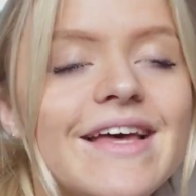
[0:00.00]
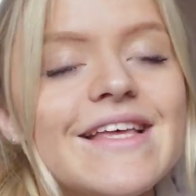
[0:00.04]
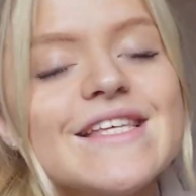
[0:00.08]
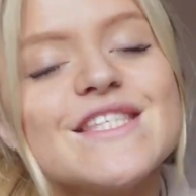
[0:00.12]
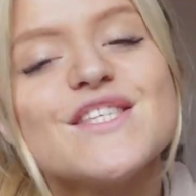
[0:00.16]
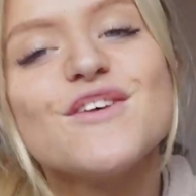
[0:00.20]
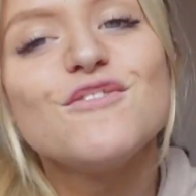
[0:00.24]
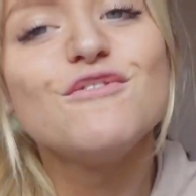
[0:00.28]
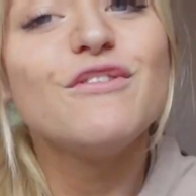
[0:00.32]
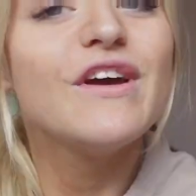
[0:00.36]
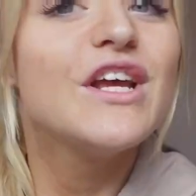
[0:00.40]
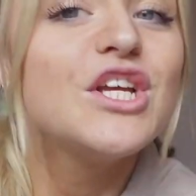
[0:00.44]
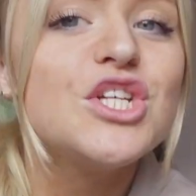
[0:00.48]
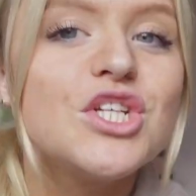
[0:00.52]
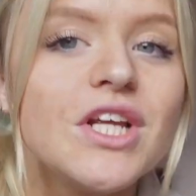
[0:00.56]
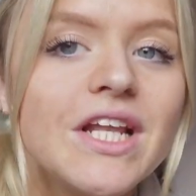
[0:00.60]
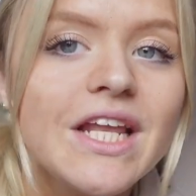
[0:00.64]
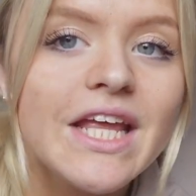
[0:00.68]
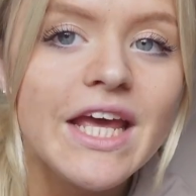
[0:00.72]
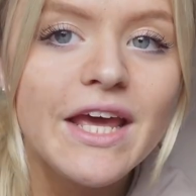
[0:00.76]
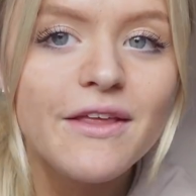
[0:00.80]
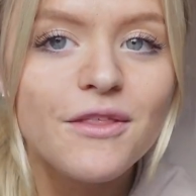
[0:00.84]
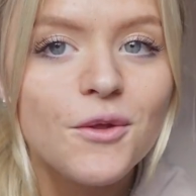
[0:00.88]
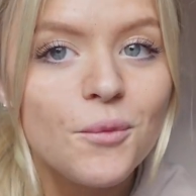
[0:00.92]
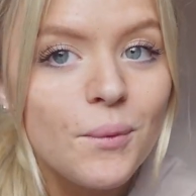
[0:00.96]
It's
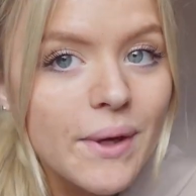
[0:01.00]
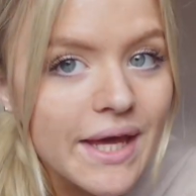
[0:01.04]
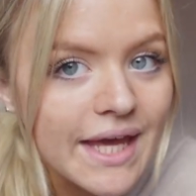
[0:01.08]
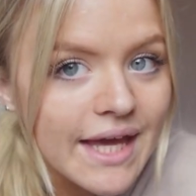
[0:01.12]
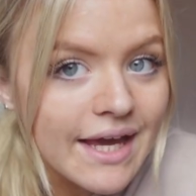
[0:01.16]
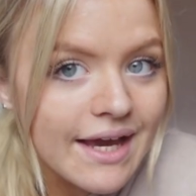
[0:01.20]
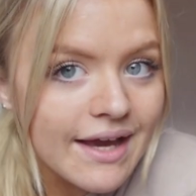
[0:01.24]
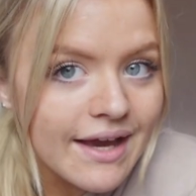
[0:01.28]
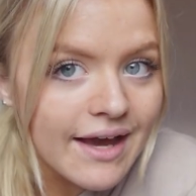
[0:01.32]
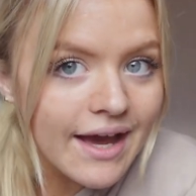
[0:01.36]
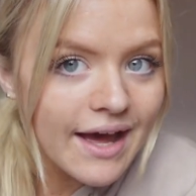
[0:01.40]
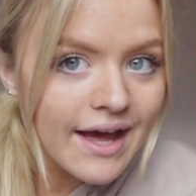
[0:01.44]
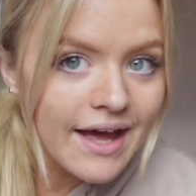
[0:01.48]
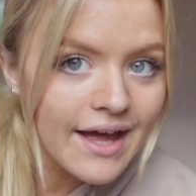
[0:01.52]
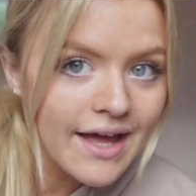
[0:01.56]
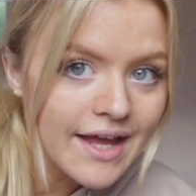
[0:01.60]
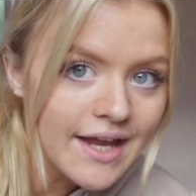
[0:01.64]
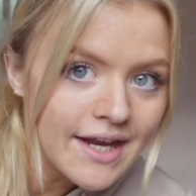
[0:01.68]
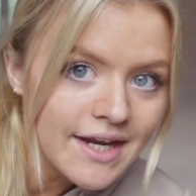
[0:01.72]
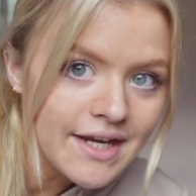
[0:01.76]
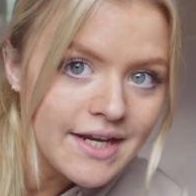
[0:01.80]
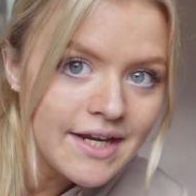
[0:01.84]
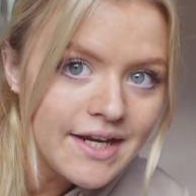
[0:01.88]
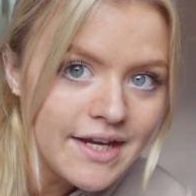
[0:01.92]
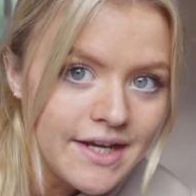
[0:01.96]
officially the
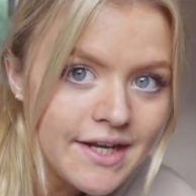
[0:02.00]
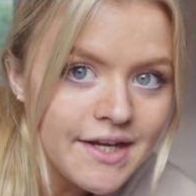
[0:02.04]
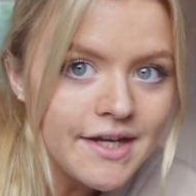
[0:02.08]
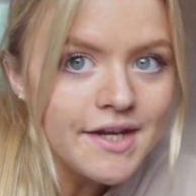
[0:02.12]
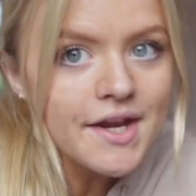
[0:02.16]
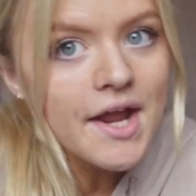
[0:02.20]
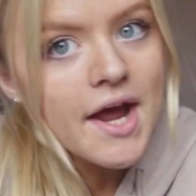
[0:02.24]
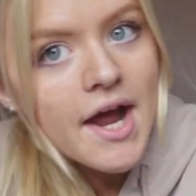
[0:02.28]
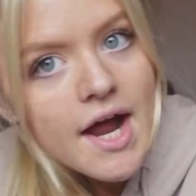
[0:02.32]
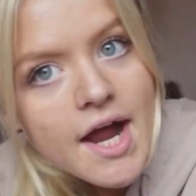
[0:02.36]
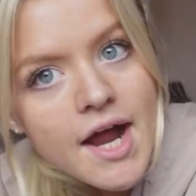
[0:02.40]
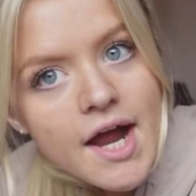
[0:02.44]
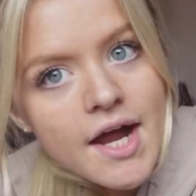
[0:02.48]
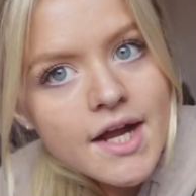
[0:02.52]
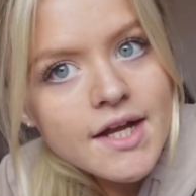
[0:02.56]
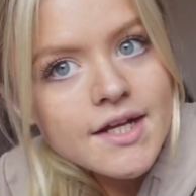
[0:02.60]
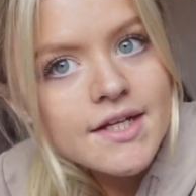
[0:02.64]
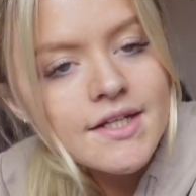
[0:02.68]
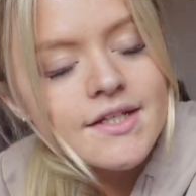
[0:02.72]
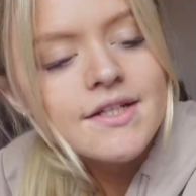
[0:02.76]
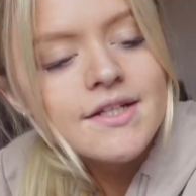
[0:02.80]
weekend. Yeah.